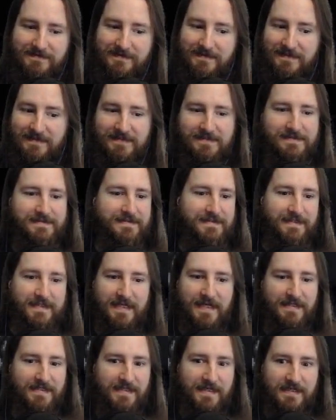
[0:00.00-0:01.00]
that
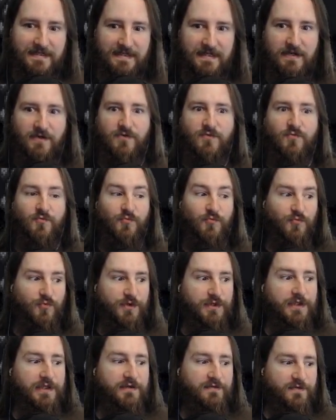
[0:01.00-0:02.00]
that died down
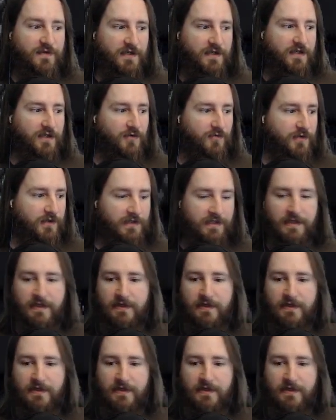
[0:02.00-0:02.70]
really fucking quickly, at